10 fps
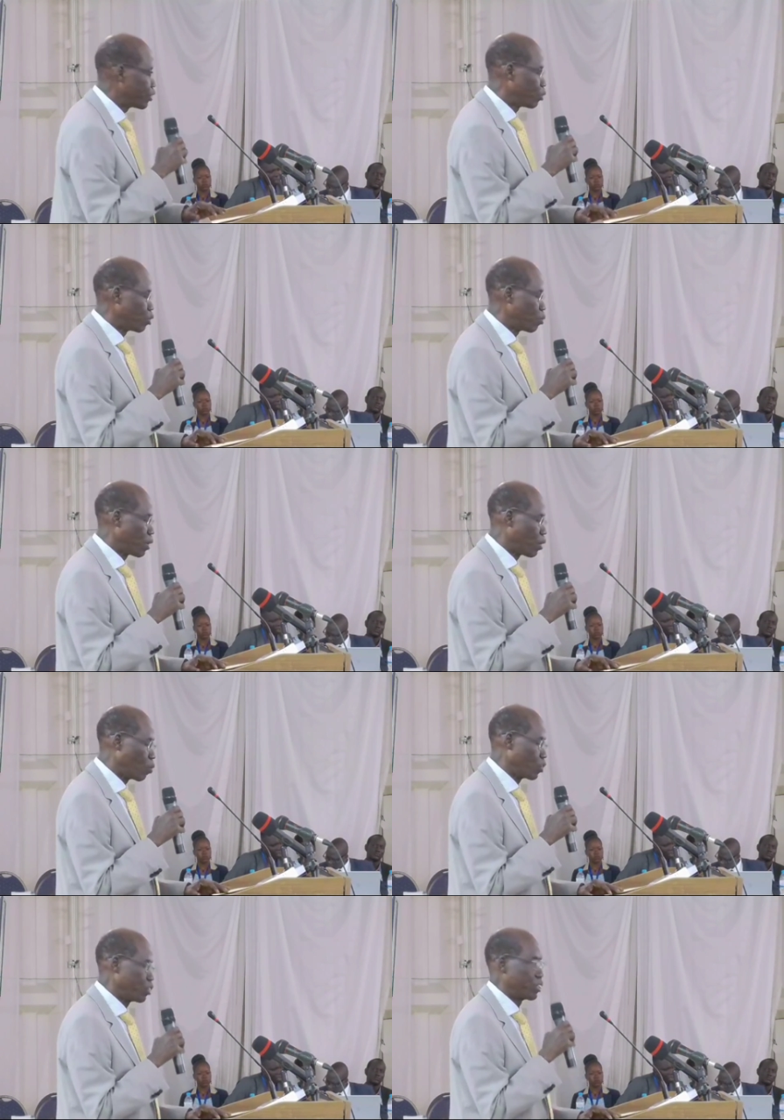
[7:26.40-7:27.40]
of Juba
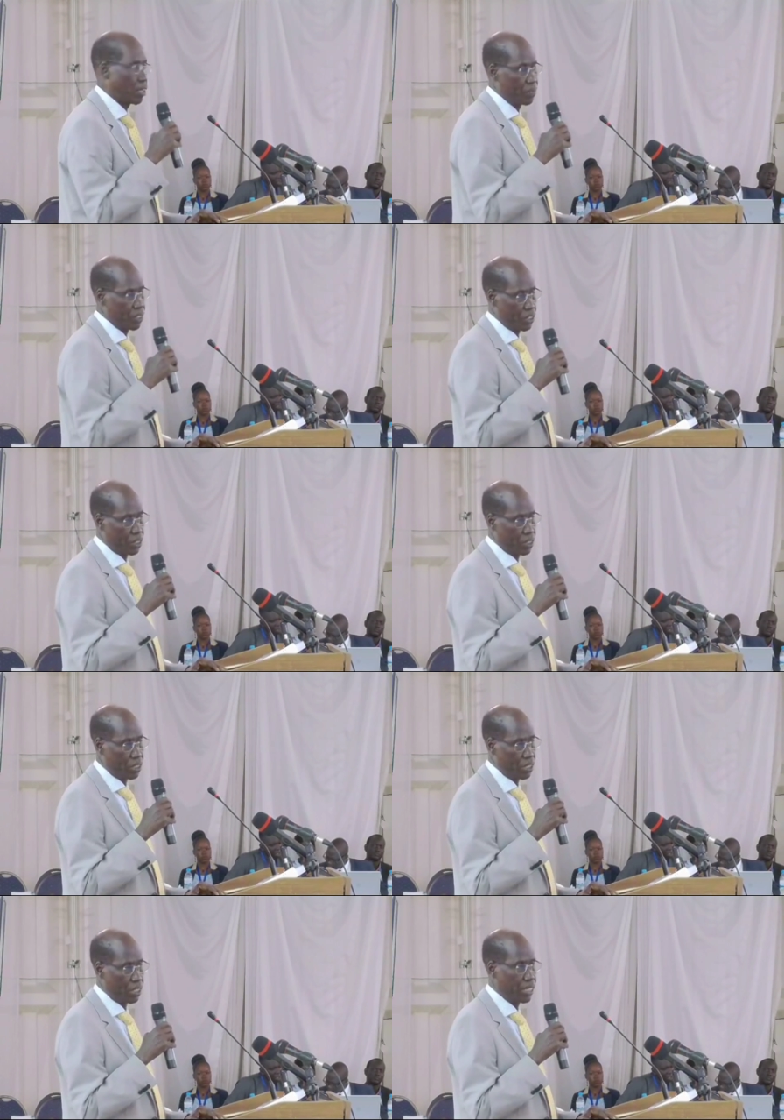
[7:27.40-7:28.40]
was established
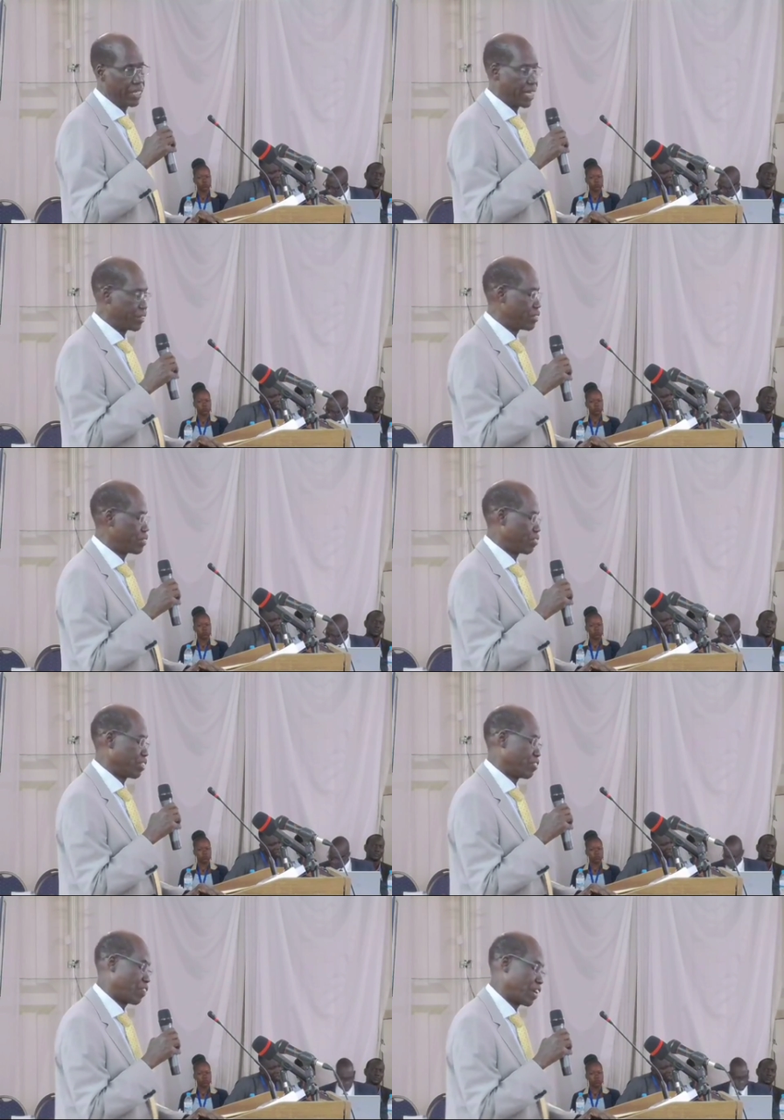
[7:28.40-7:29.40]
in
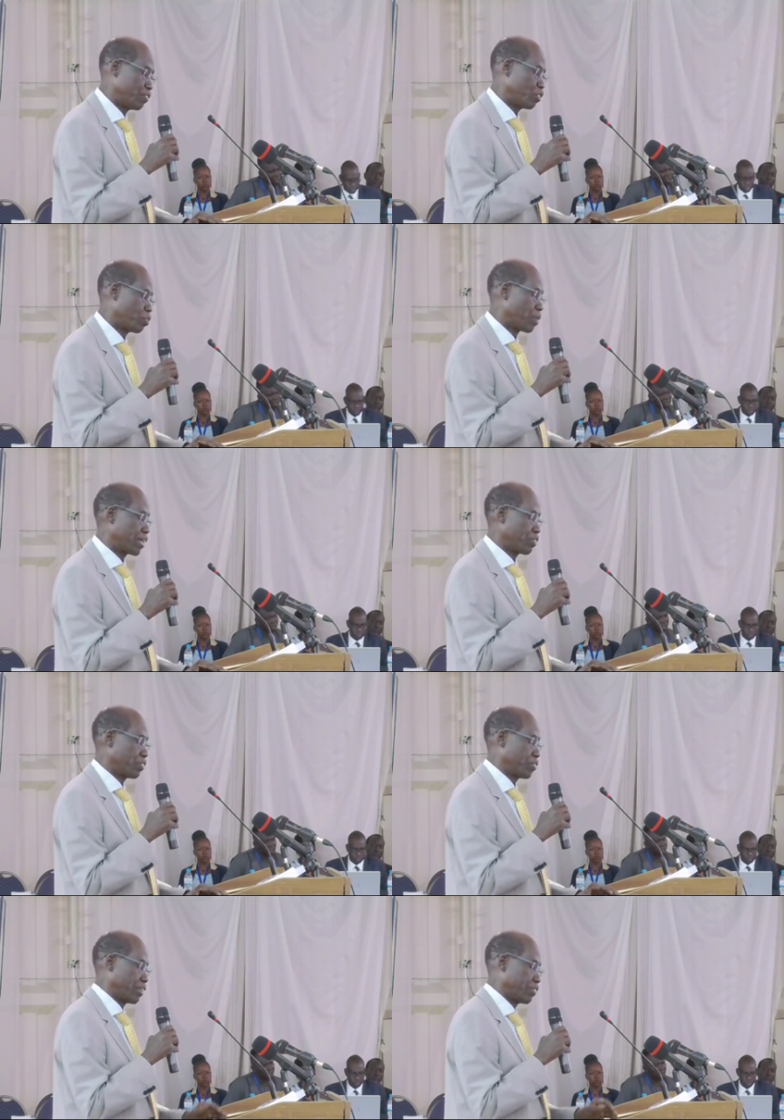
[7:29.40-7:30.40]
1975 to minor
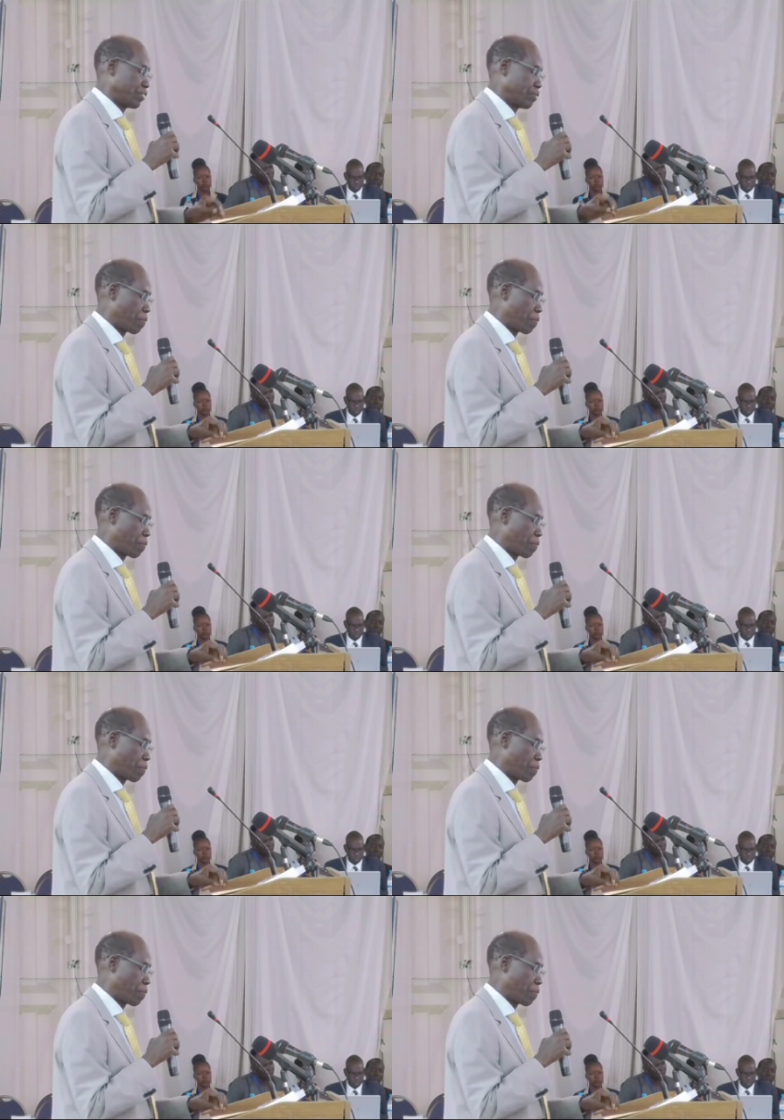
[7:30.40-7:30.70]
sense.